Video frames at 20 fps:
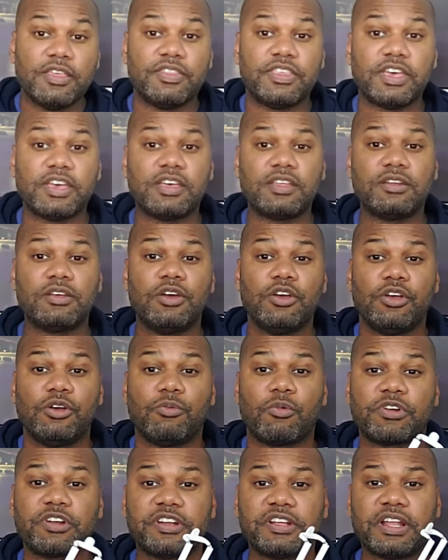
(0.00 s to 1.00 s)
Then
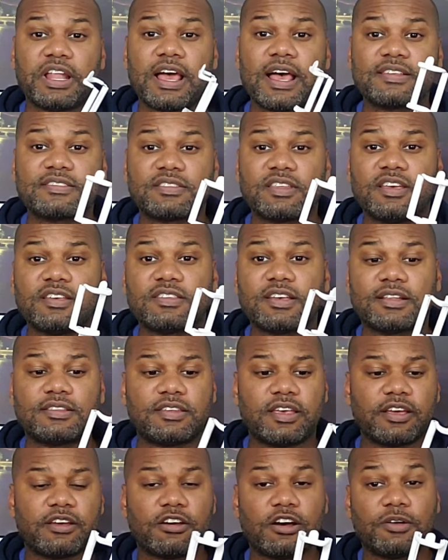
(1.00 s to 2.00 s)
one of the last things I
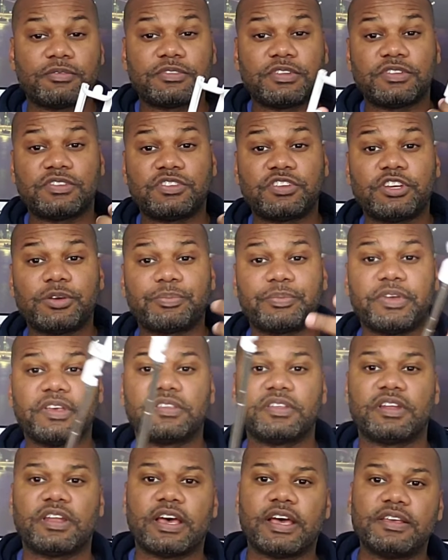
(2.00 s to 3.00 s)
take off the ship
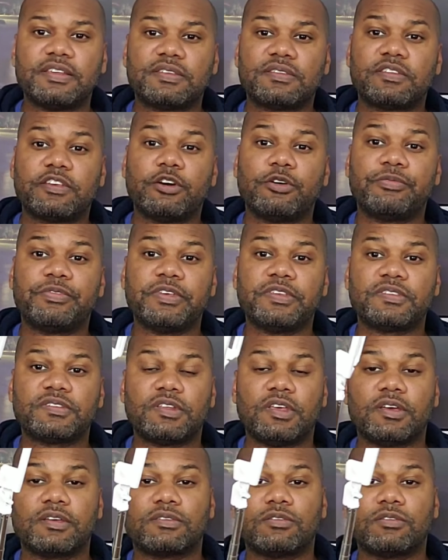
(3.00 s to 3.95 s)
is a nice selfie stick.